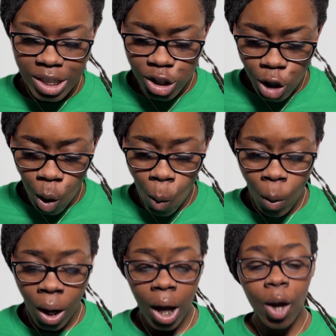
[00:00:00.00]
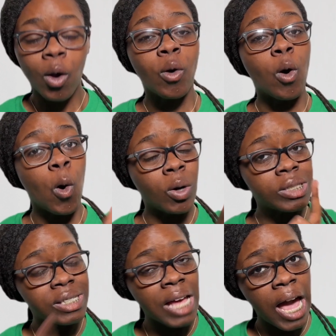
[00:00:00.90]
So
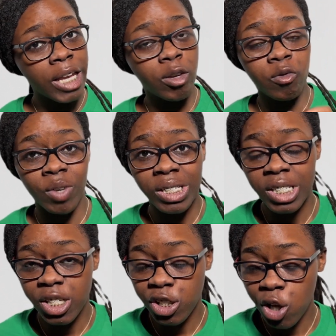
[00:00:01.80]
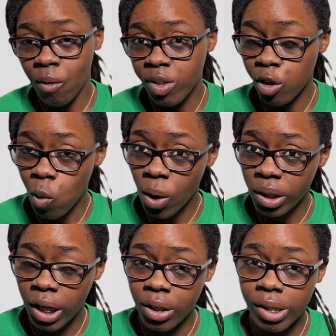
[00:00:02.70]
on-site resident service
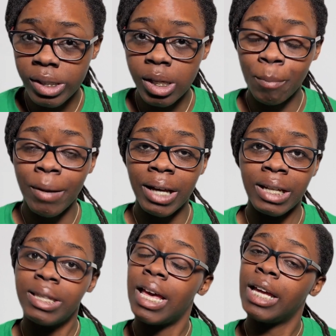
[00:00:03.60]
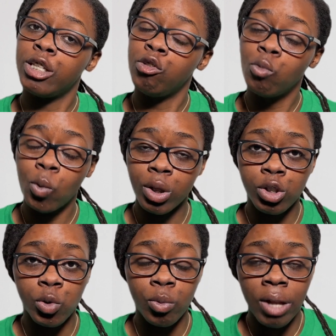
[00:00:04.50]
coordinator is somebody that you want
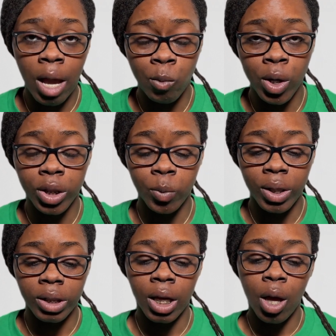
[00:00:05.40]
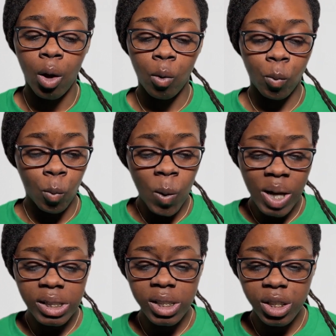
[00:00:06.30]
to network with
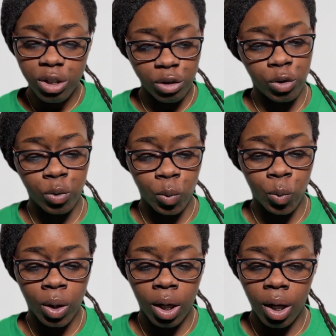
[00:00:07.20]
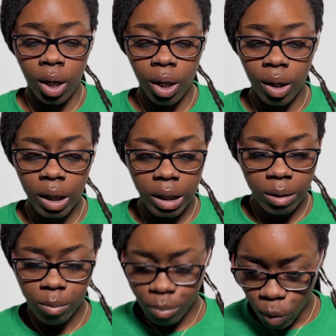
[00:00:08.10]
once you
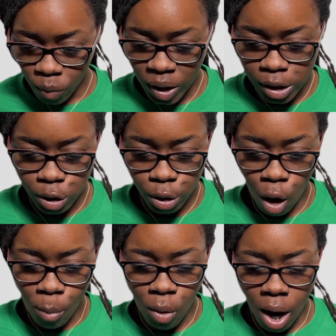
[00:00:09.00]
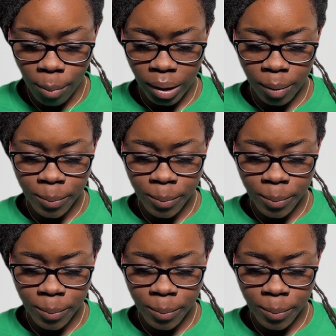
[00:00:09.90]
move into your apartment.